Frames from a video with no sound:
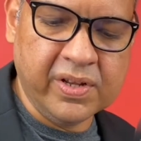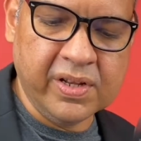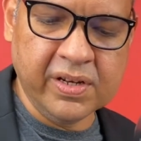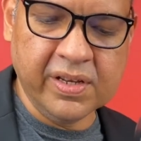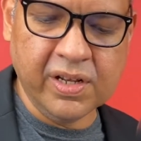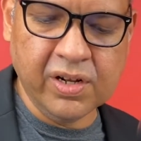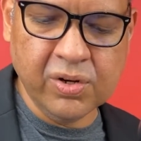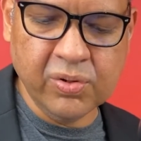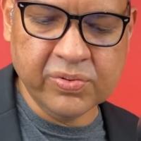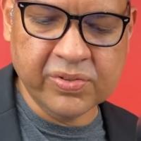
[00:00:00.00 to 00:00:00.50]
the
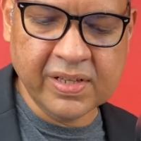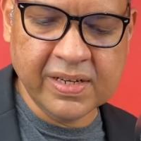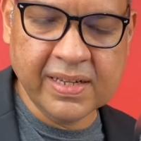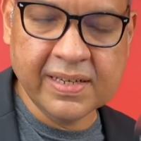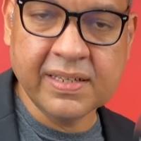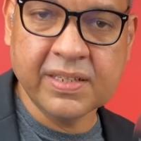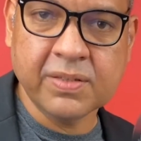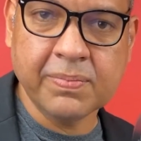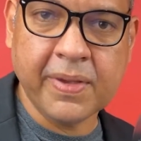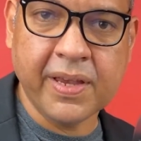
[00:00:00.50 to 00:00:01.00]
closer that
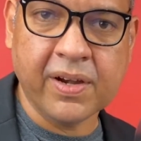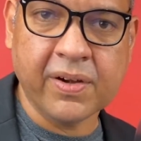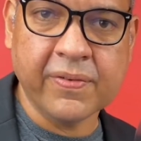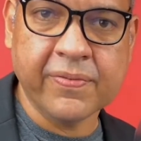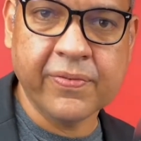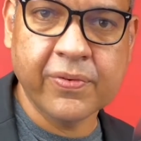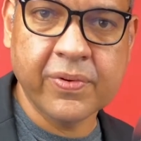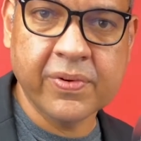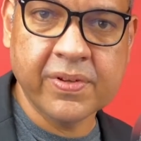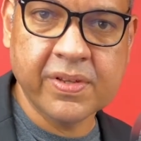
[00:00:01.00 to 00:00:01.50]
this
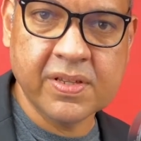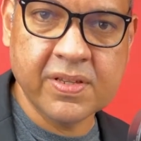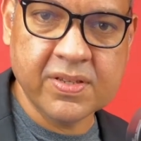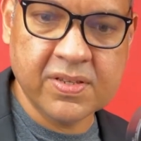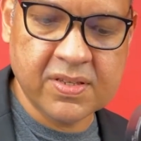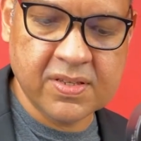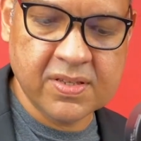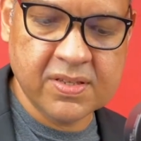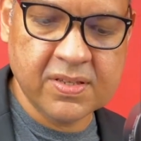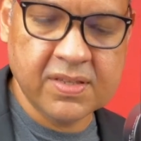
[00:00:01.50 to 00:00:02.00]
microphone is